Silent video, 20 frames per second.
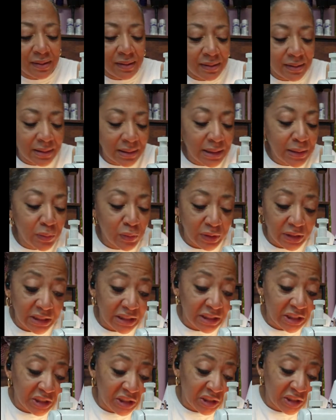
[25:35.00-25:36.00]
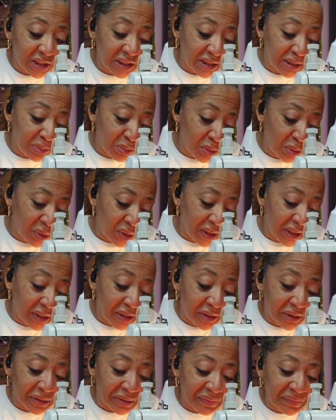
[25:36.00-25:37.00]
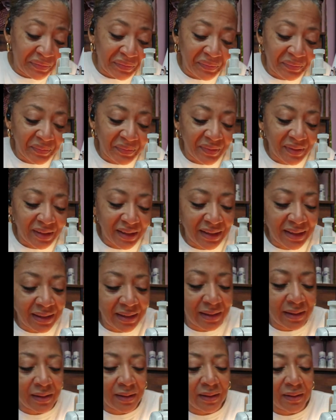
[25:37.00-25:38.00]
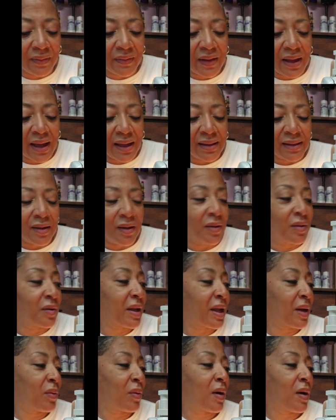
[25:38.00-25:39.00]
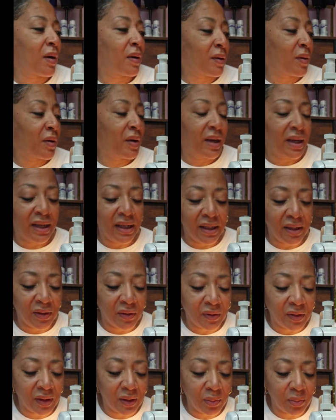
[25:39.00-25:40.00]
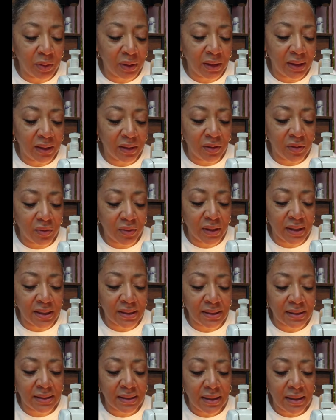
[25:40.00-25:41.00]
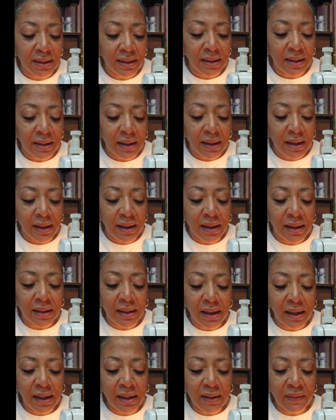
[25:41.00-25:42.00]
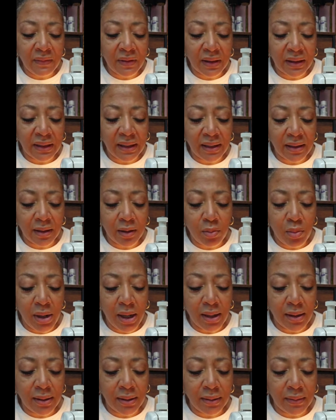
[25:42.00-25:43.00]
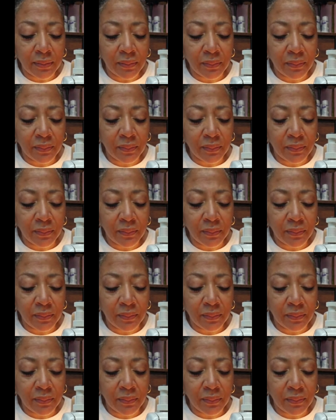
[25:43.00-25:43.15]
sleep was just good this morning, y'all. And I thought, okay, well, I'll go ahead and get on up and get dressed. And not even thinking about it,